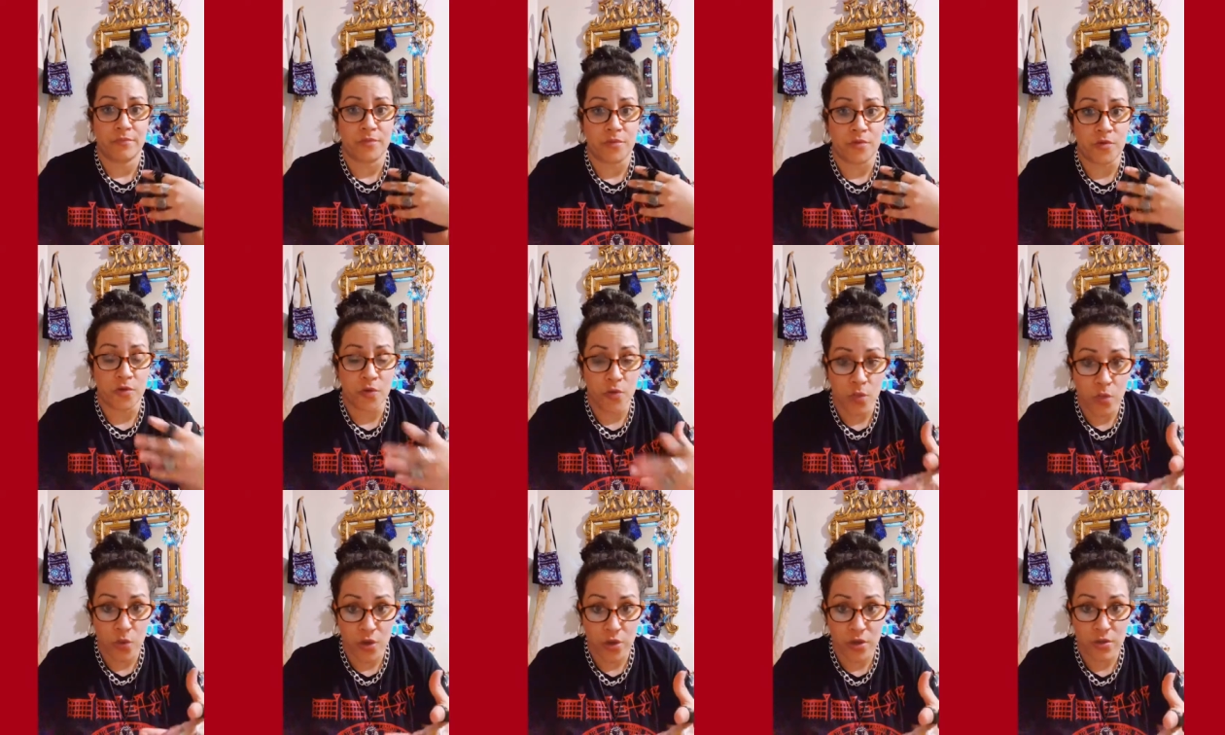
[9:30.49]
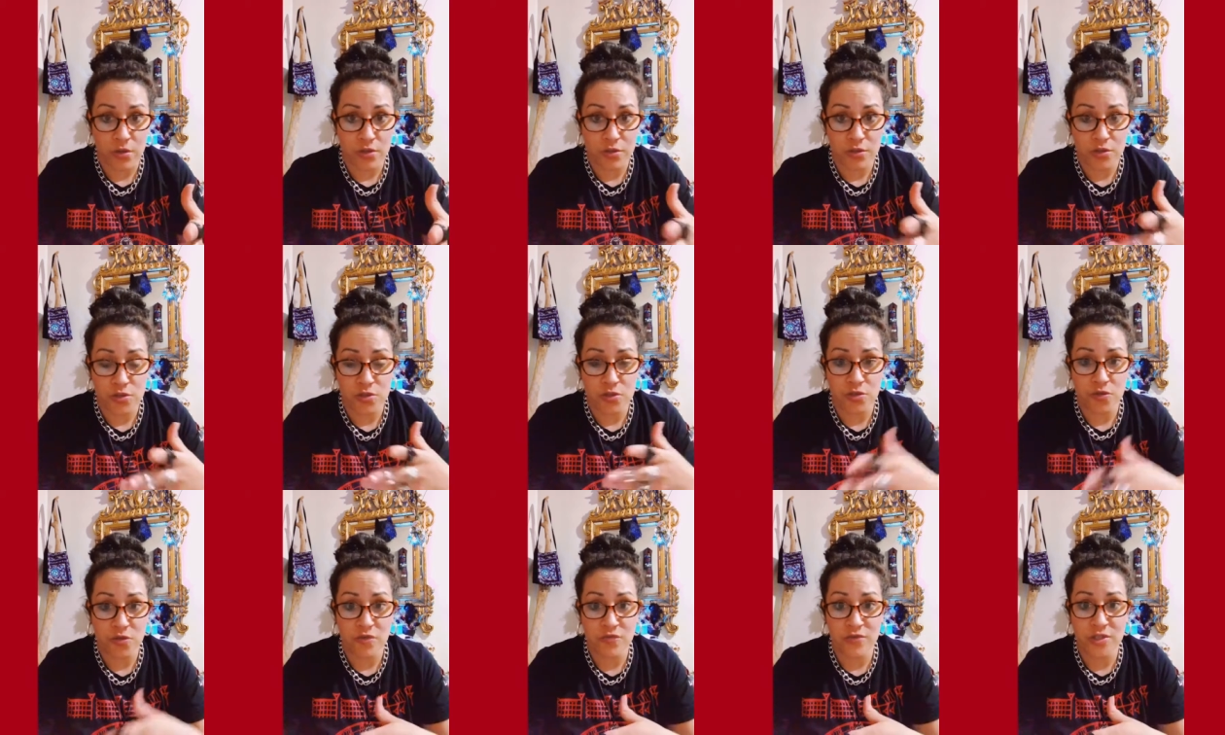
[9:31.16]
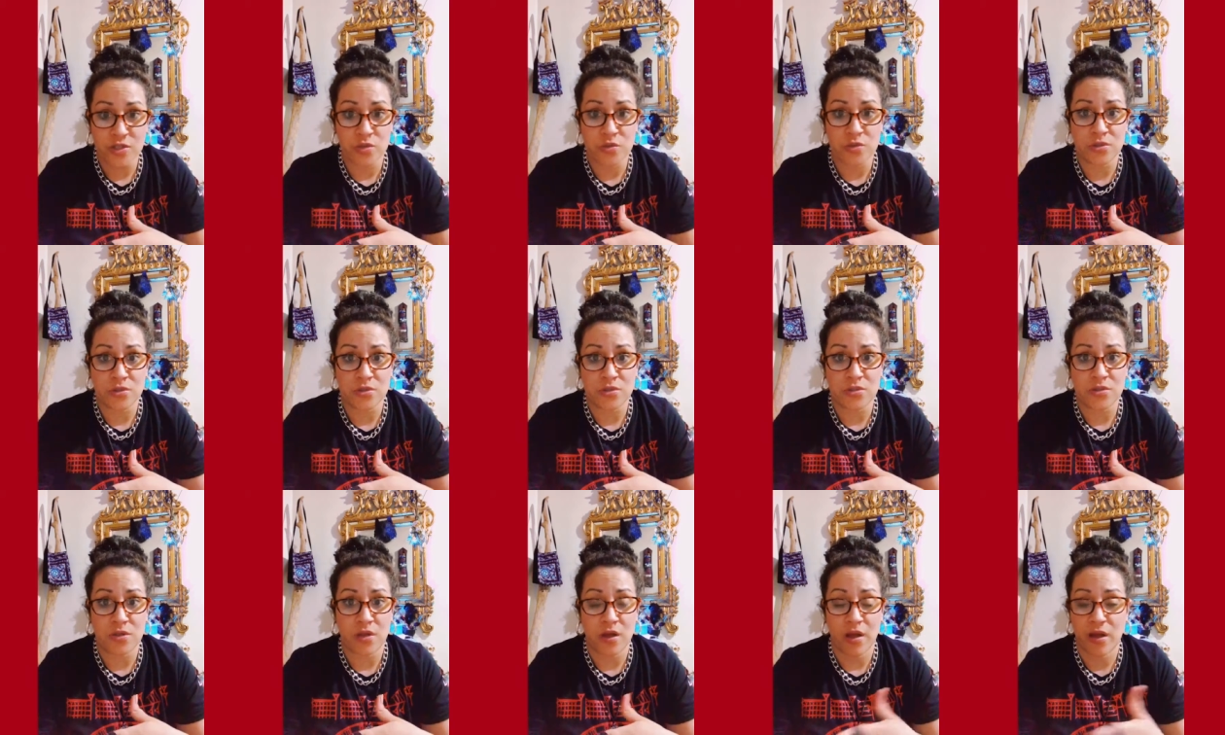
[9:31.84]
Do the work. Do the
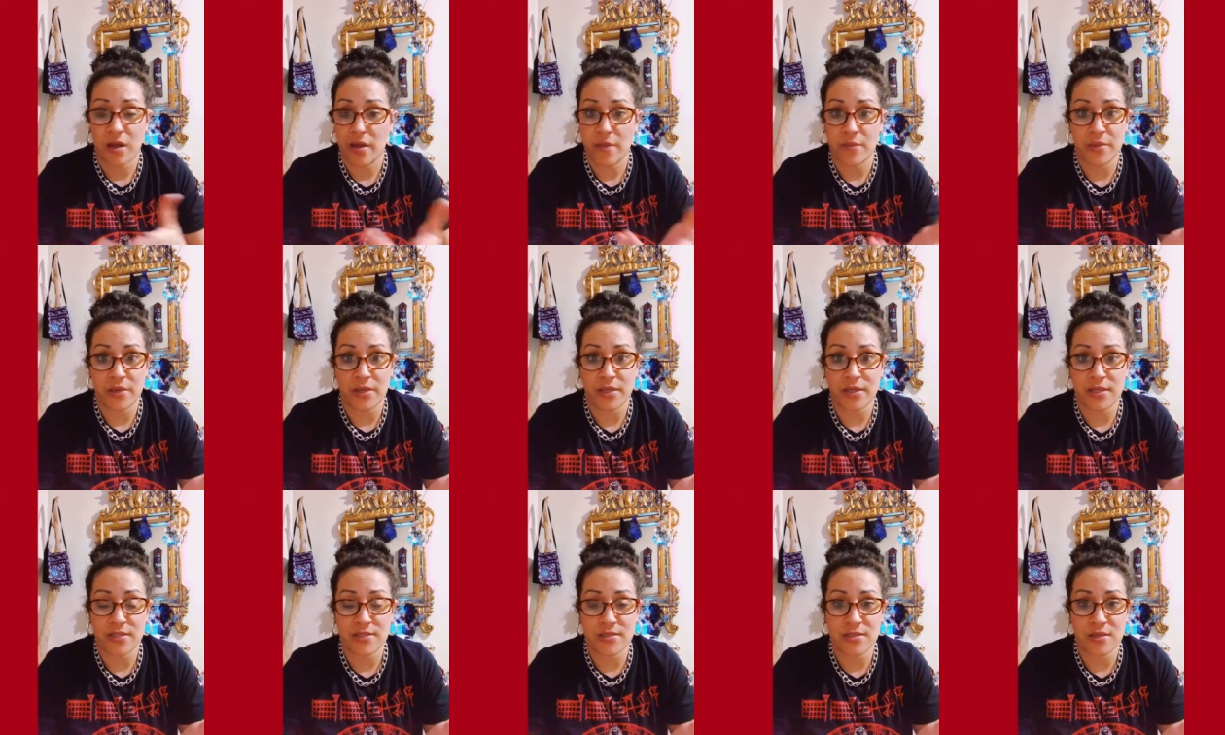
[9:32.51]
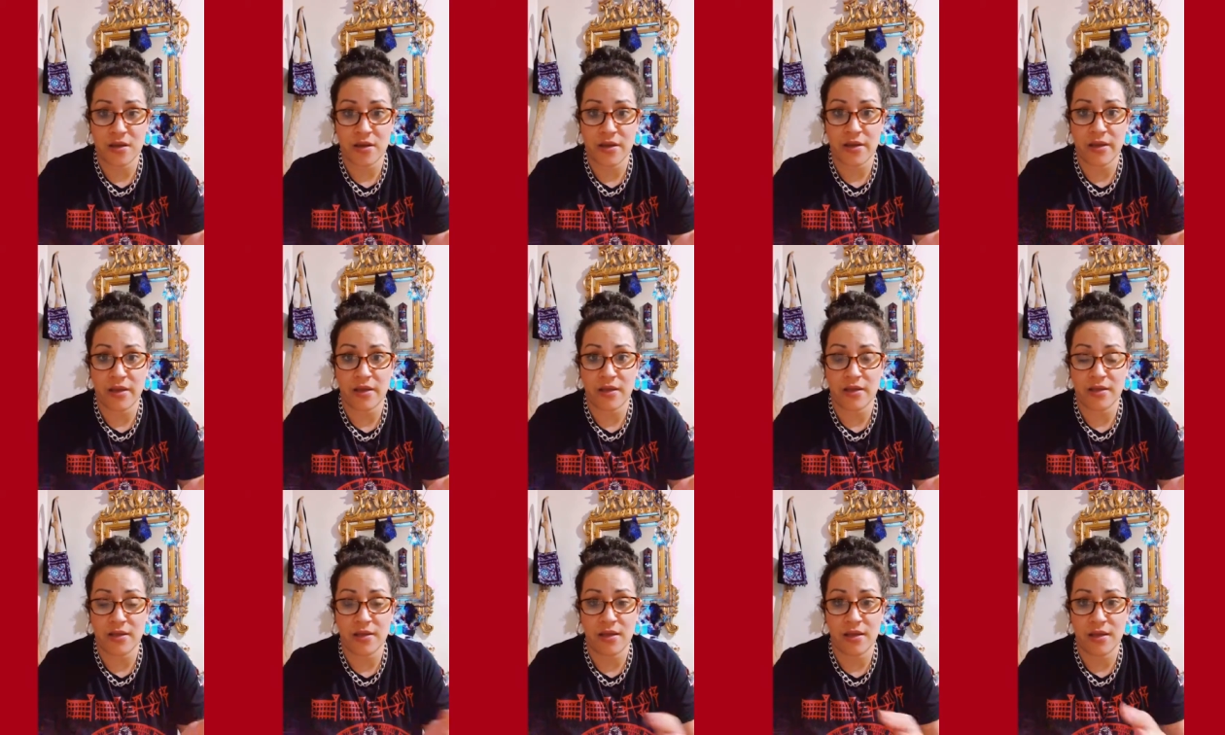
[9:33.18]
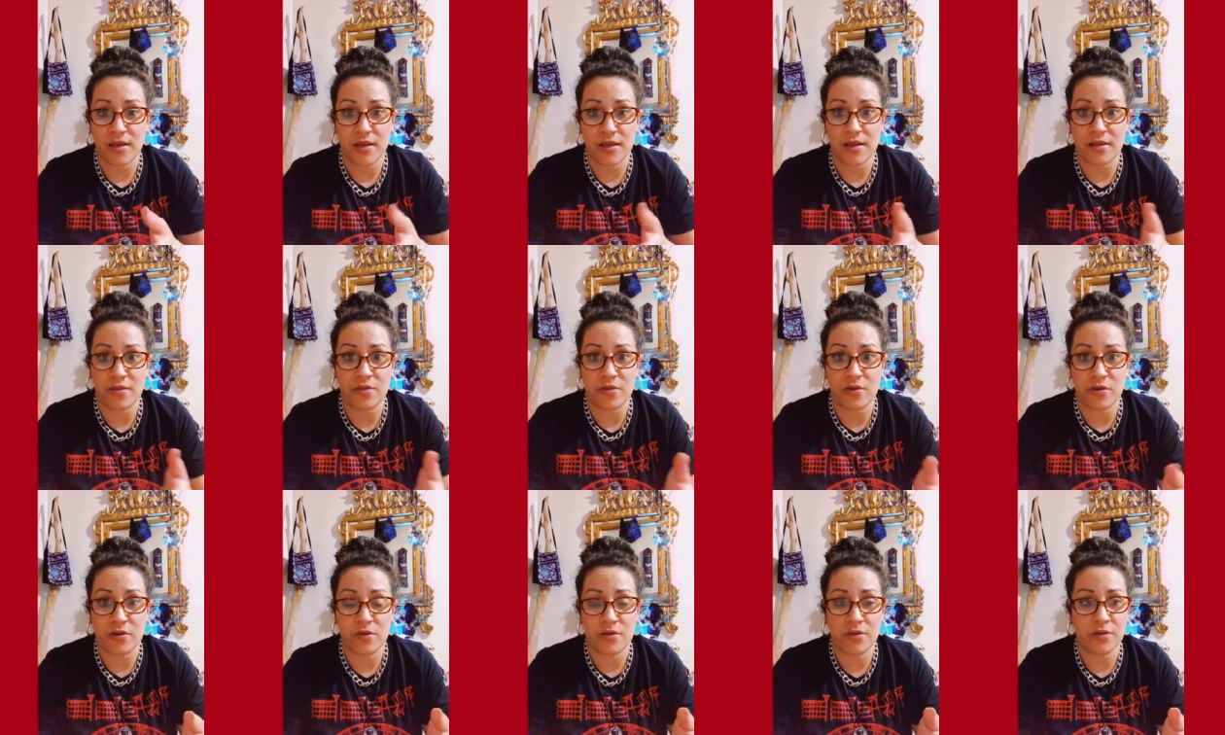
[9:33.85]
rituals. I mean, he's not.
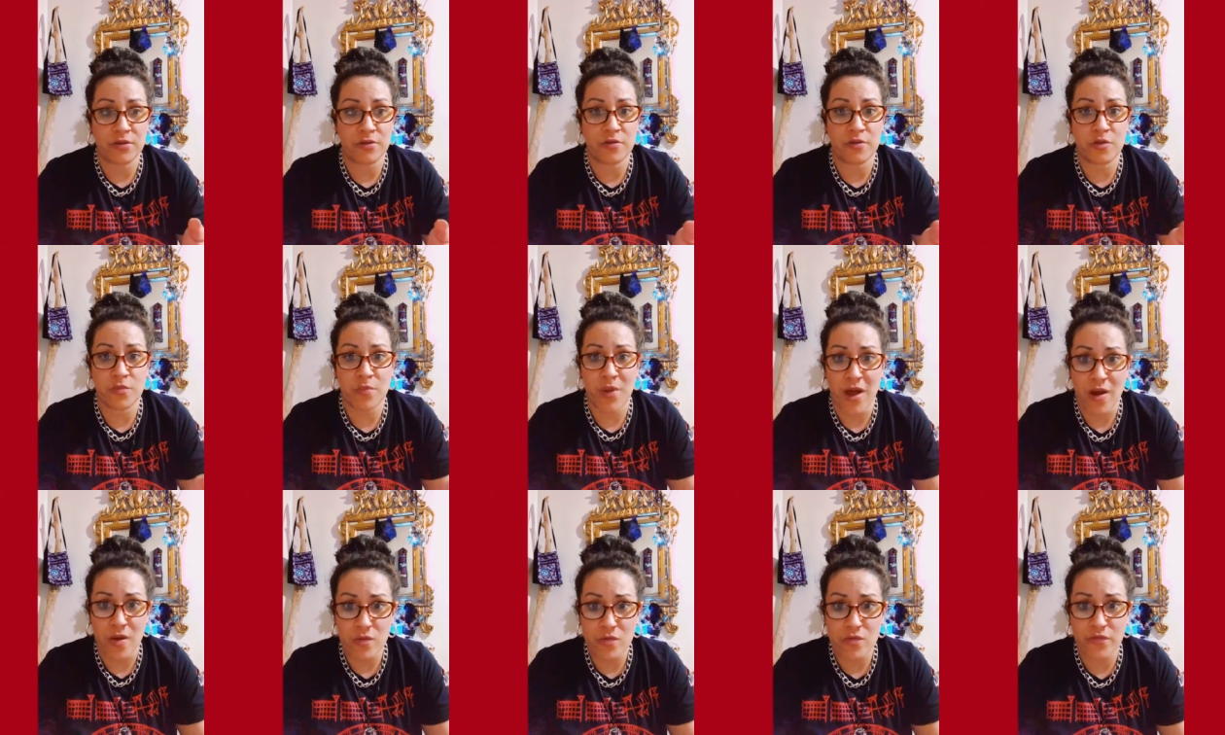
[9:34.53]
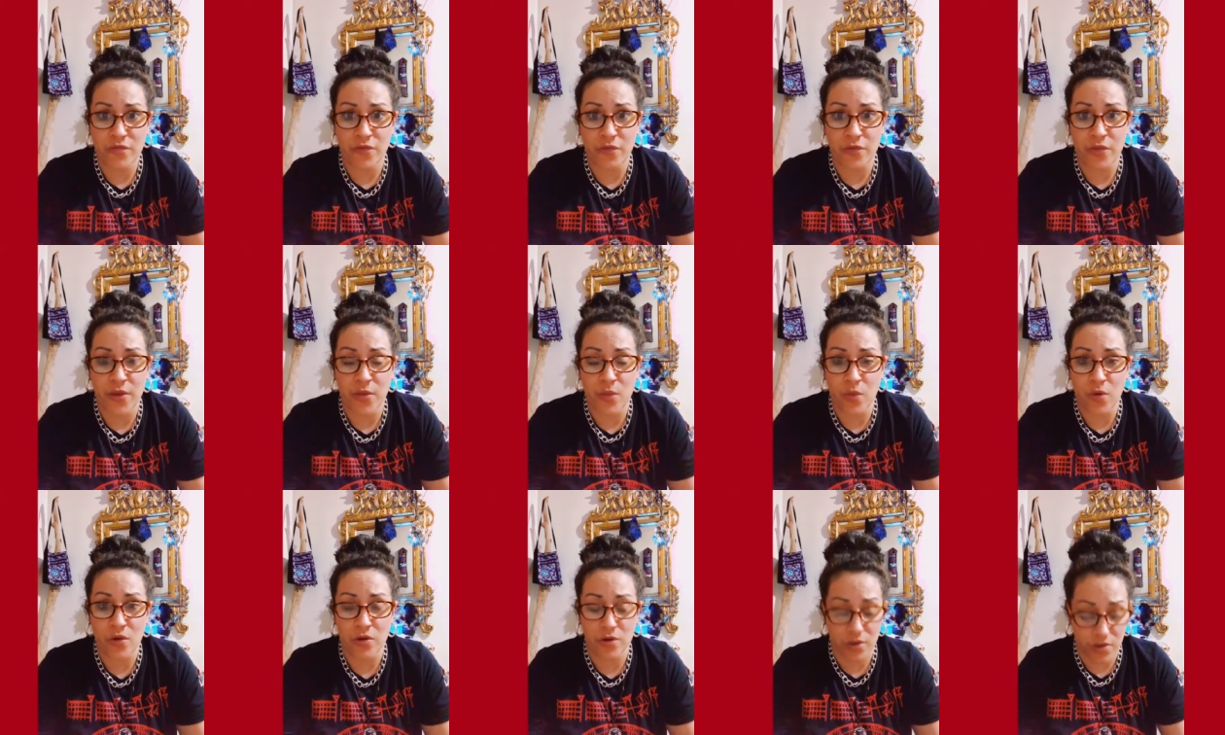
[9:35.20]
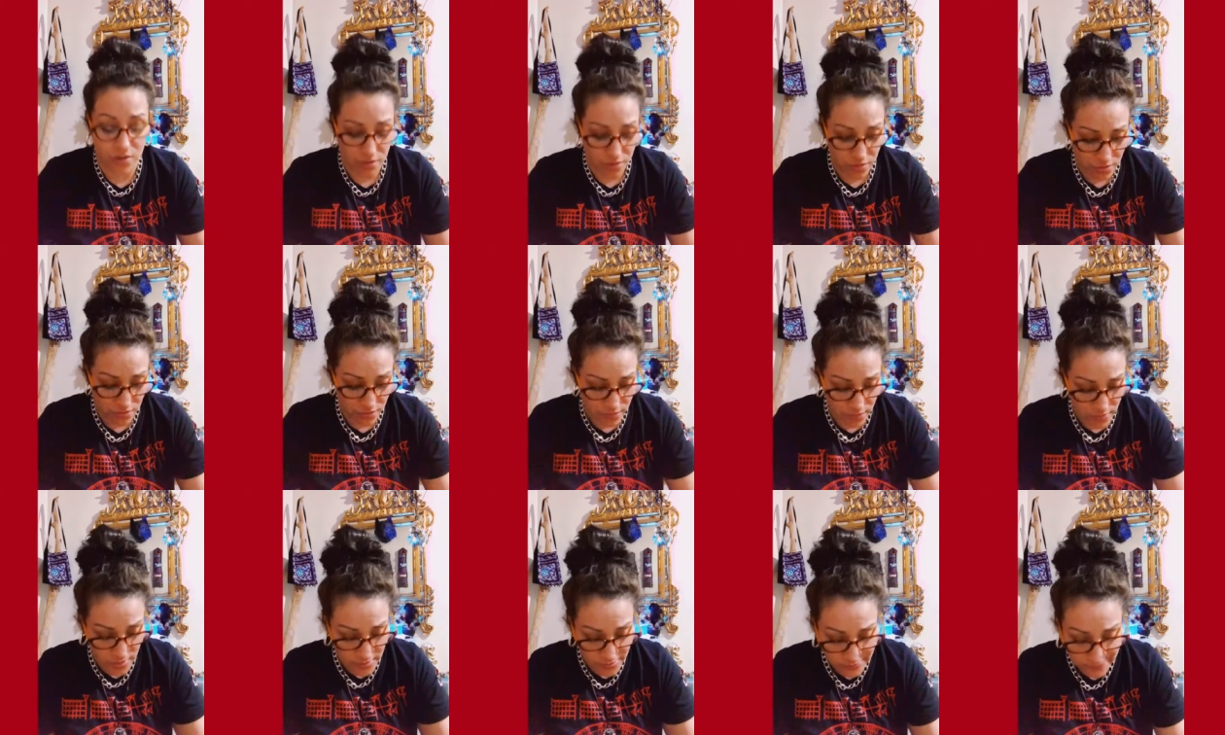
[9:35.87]
They're they're they're powerful. They work.
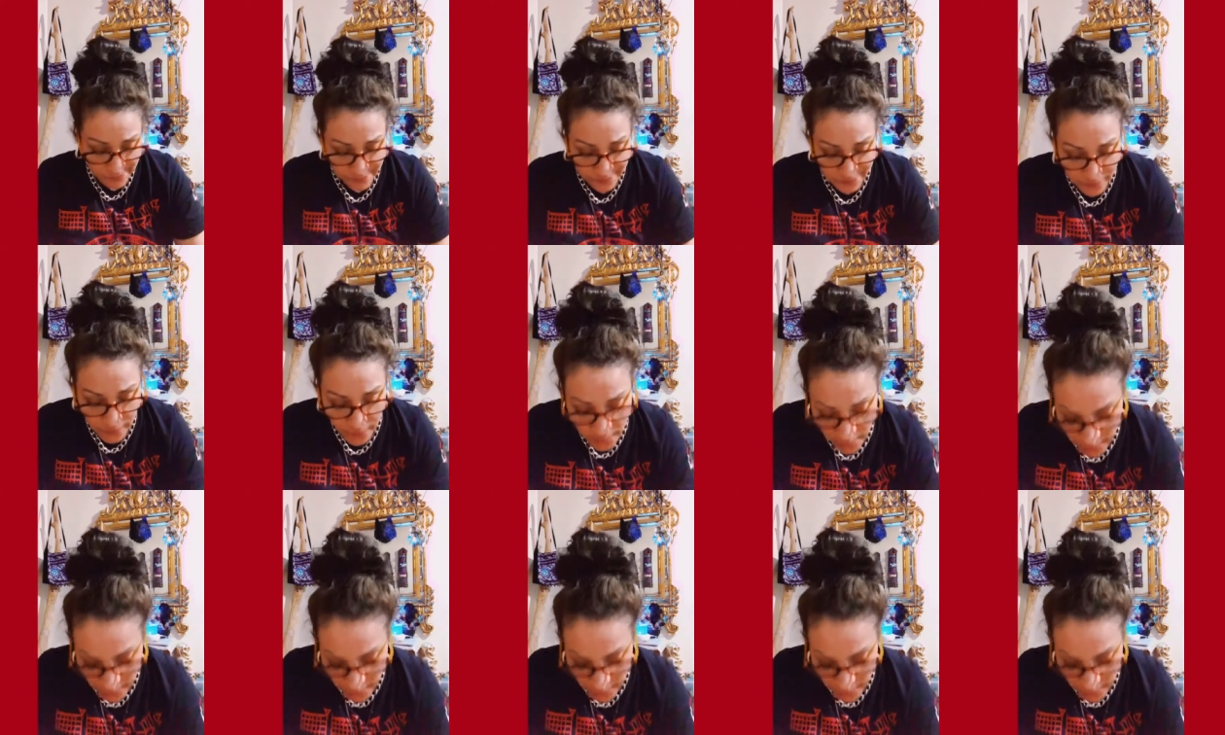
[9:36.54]
You